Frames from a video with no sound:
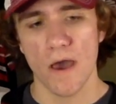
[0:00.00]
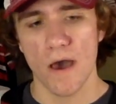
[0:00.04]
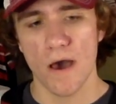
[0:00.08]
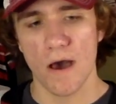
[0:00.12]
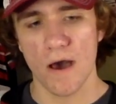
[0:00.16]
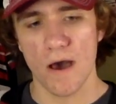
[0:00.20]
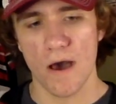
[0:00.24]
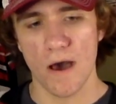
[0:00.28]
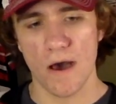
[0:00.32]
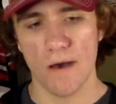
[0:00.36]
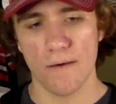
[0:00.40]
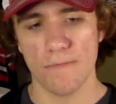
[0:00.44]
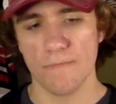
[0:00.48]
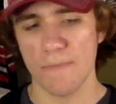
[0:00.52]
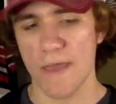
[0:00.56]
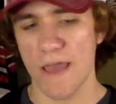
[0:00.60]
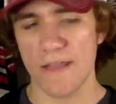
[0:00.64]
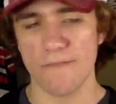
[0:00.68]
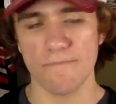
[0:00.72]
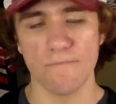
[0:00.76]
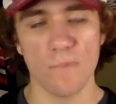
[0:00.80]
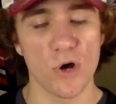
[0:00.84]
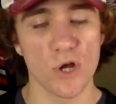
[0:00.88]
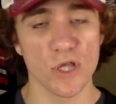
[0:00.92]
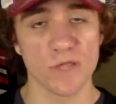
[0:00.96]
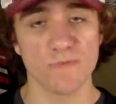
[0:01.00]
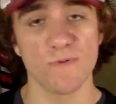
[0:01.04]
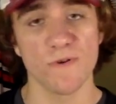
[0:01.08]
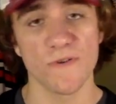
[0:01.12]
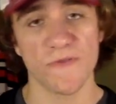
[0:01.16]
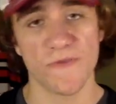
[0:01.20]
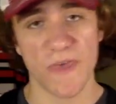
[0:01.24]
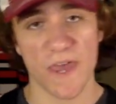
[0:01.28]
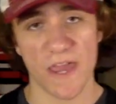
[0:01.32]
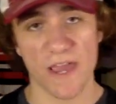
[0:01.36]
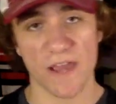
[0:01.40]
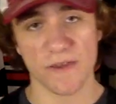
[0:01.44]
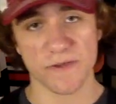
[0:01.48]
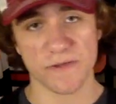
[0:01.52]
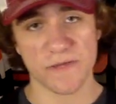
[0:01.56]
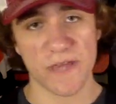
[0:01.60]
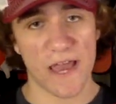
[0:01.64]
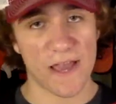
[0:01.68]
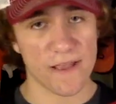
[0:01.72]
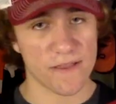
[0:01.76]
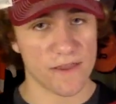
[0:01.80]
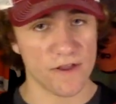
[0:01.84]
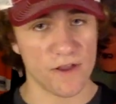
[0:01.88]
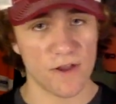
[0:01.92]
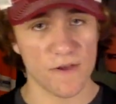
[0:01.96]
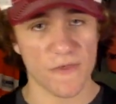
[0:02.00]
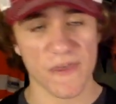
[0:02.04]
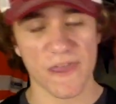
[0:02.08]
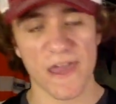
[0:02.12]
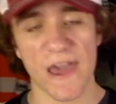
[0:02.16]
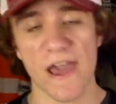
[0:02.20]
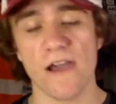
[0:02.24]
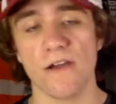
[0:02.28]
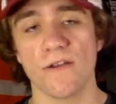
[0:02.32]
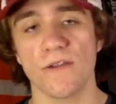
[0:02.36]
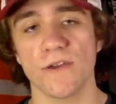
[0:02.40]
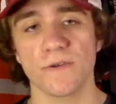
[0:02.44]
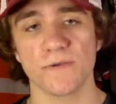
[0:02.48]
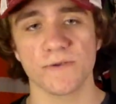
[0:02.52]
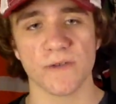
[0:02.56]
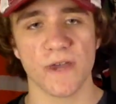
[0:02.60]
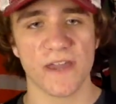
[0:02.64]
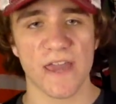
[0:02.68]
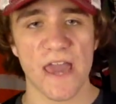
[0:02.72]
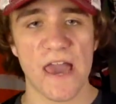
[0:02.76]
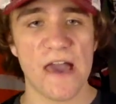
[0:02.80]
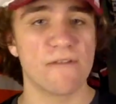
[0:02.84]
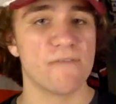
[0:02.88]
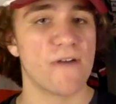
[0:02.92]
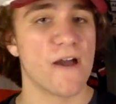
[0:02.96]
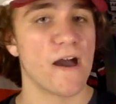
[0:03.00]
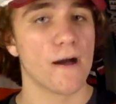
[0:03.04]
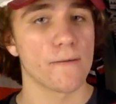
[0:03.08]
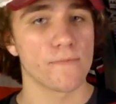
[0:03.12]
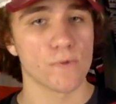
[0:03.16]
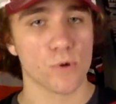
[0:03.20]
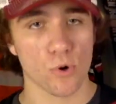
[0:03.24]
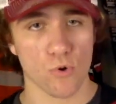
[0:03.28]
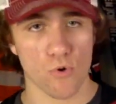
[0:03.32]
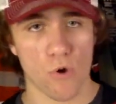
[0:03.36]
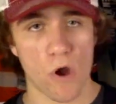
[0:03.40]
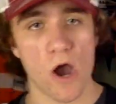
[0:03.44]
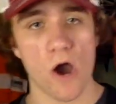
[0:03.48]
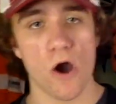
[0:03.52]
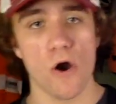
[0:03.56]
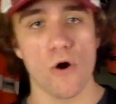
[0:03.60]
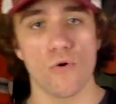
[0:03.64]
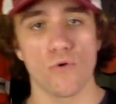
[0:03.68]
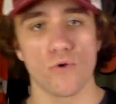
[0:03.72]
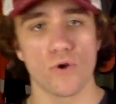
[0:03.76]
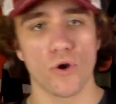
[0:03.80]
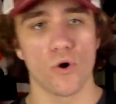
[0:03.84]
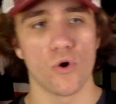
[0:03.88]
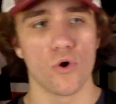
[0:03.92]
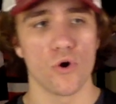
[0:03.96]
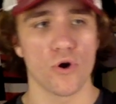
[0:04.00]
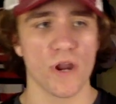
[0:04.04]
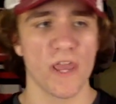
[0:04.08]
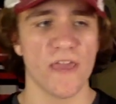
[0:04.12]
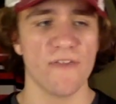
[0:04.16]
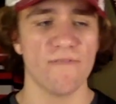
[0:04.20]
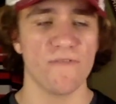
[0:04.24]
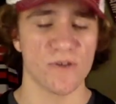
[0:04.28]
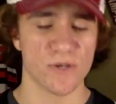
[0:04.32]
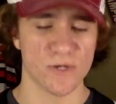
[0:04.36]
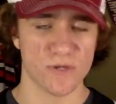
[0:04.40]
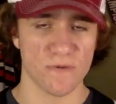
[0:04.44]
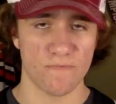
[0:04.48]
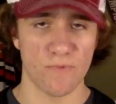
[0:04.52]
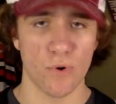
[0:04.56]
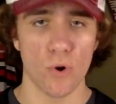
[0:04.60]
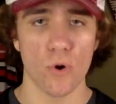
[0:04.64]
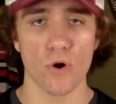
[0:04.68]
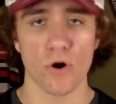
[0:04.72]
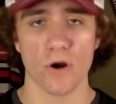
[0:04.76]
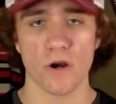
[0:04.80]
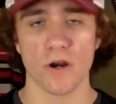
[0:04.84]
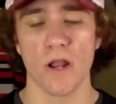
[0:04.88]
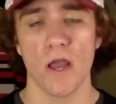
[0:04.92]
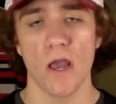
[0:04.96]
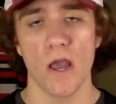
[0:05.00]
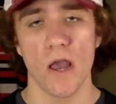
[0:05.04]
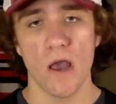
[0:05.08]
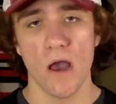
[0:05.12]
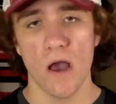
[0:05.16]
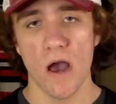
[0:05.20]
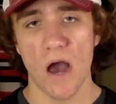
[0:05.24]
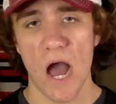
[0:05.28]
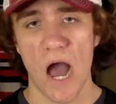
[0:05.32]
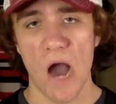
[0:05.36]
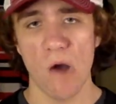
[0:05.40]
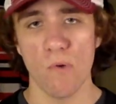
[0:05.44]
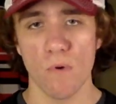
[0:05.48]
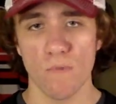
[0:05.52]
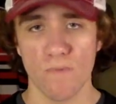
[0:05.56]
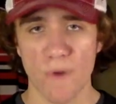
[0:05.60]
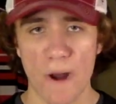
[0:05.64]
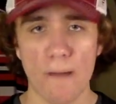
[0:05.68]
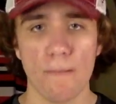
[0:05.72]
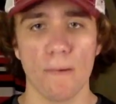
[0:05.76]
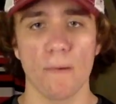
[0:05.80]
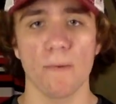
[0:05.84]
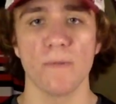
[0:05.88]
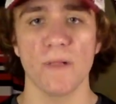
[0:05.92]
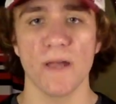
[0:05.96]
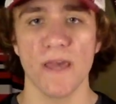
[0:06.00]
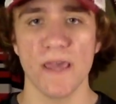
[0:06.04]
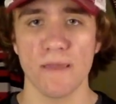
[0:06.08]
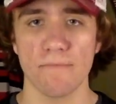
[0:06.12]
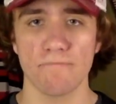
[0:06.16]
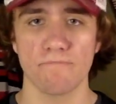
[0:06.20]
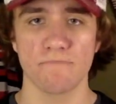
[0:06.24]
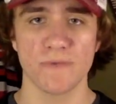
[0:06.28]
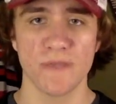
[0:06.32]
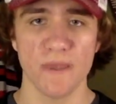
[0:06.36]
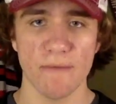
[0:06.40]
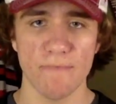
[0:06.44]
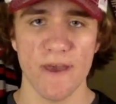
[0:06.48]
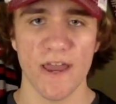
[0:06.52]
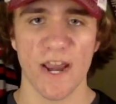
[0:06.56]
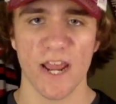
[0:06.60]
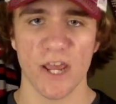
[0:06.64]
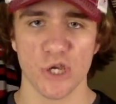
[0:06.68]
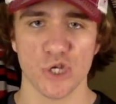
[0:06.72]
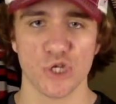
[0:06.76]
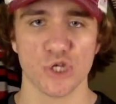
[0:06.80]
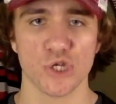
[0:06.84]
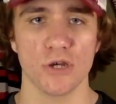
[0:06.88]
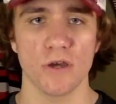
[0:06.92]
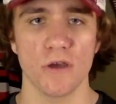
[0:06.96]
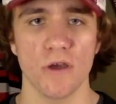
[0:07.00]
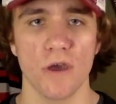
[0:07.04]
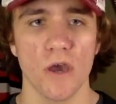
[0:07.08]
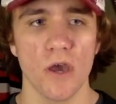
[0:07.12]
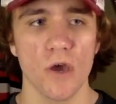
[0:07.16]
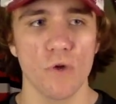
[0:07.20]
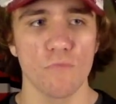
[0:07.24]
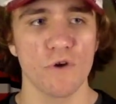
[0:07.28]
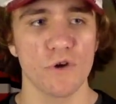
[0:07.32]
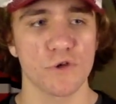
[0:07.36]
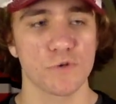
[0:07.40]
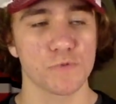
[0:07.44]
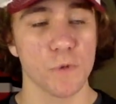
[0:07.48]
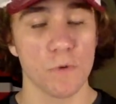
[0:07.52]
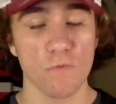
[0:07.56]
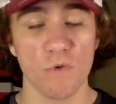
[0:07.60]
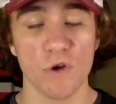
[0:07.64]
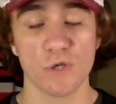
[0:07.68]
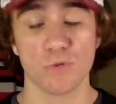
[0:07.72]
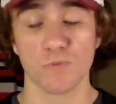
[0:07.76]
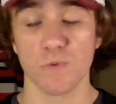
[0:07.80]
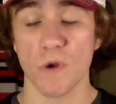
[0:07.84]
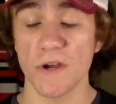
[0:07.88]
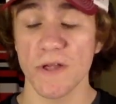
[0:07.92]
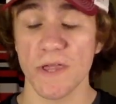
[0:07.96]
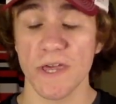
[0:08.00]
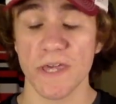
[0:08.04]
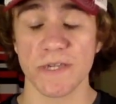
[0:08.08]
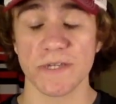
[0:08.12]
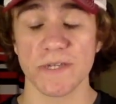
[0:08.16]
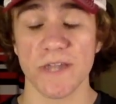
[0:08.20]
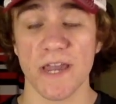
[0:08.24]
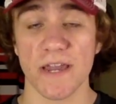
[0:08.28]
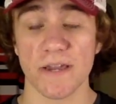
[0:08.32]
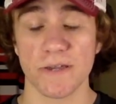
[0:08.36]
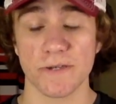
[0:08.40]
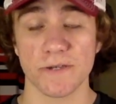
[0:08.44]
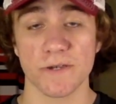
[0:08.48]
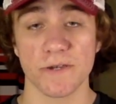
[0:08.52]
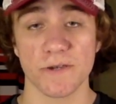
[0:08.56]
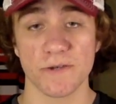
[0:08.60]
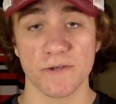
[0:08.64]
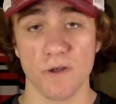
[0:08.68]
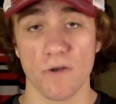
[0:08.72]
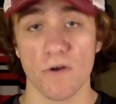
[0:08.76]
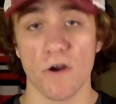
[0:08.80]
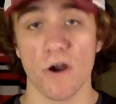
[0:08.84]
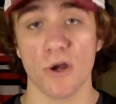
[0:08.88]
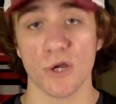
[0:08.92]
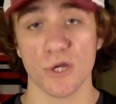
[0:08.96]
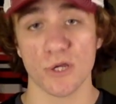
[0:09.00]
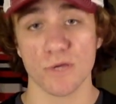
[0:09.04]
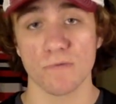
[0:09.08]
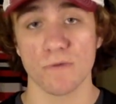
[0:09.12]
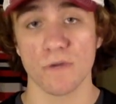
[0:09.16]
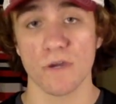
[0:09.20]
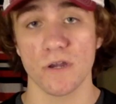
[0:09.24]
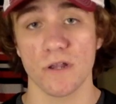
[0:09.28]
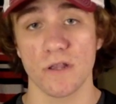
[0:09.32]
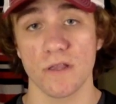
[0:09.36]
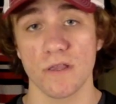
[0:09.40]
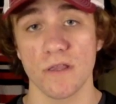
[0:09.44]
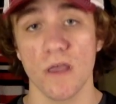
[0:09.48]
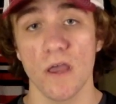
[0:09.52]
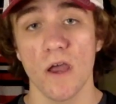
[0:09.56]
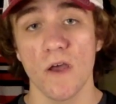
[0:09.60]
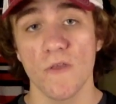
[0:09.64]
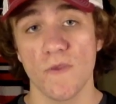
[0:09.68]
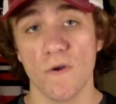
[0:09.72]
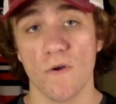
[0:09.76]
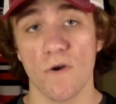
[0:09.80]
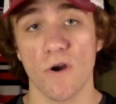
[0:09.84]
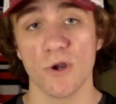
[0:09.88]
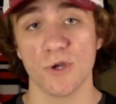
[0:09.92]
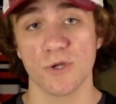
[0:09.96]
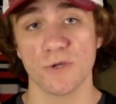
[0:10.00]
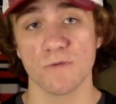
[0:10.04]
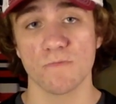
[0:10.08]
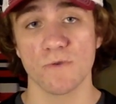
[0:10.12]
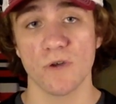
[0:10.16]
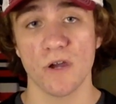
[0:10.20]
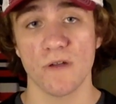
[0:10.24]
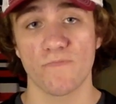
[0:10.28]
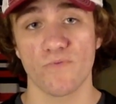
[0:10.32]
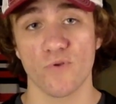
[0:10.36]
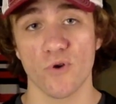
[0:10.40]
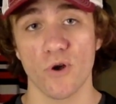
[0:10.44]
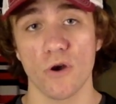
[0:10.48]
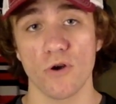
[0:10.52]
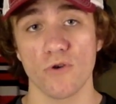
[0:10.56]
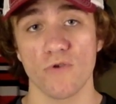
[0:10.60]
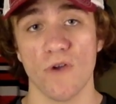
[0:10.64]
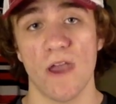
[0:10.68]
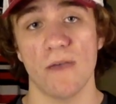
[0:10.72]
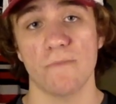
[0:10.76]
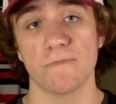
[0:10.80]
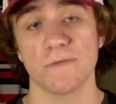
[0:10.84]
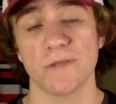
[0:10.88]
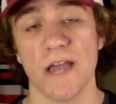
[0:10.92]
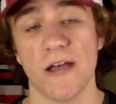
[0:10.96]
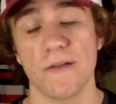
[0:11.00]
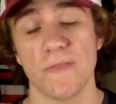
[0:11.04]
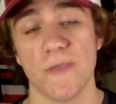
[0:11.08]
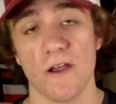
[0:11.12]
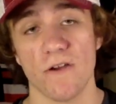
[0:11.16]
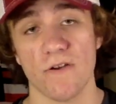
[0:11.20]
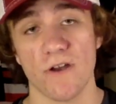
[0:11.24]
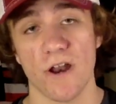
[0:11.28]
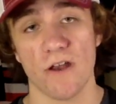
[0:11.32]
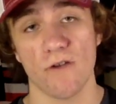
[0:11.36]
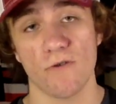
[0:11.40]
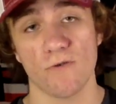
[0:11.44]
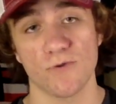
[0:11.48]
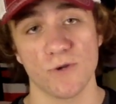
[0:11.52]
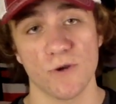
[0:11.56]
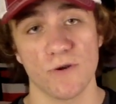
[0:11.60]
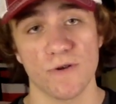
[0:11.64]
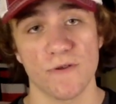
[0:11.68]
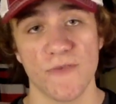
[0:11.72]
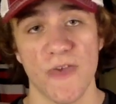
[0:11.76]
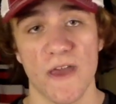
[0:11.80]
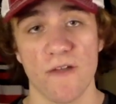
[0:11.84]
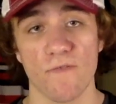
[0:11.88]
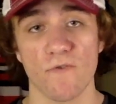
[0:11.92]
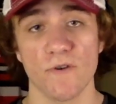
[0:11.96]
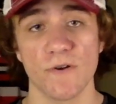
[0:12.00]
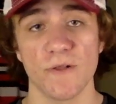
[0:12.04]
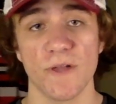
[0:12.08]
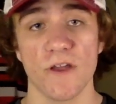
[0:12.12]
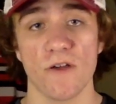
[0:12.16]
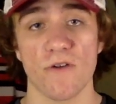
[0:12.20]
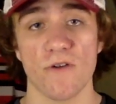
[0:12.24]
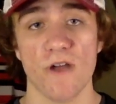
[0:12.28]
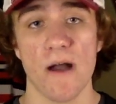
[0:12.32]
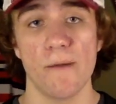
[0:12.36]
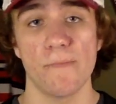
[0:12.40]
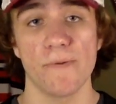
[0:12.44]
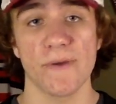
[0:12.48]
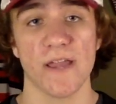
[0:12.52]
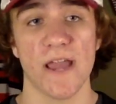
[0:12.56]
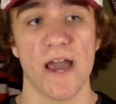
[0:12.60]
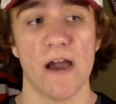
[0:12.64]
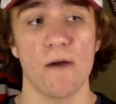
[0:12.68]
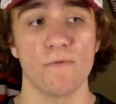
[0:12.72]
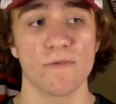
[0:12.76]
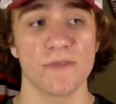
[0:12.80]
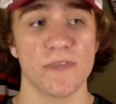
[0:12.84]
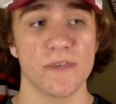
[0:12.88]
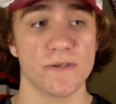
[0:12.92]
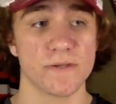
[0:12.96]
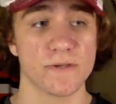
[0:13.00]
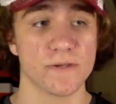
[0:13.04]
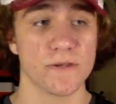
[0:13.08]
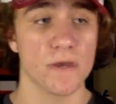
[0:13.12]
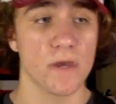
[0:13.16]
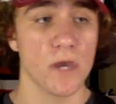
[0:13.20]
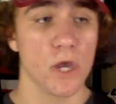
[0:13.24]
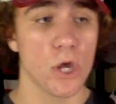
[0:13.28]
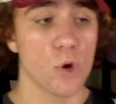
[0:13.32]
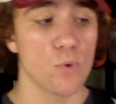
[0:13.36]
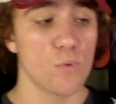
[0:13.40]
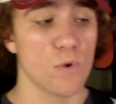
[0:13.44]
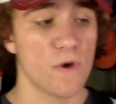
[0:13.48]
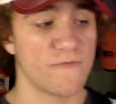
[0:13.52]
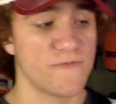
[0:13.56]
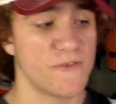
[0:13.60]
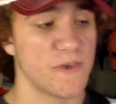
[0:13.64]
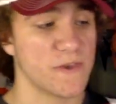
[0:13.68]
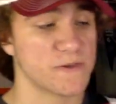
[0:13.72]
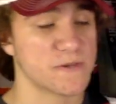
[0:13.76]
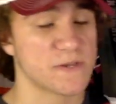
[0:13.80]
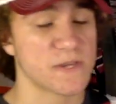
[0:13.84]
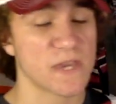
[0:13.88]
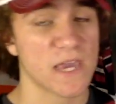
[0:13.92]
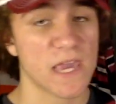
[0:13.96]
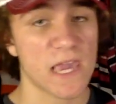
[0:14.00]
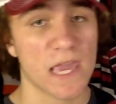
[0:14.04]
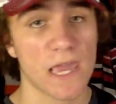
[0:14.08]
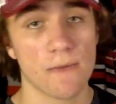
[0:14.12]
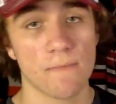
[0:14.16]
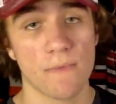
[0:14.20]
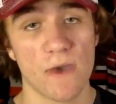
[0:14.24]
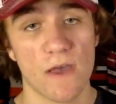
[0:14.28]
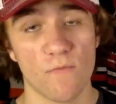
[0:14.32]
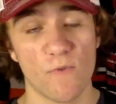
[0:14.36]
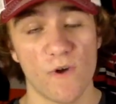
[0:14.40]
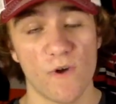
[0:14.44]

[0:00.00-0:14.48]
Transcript: and multiple things that, you know, the Coyotes, like, have helped grow or even support will probably diminish, which really stinks because there are some good programs down there in Arizona that really are helping out with this team and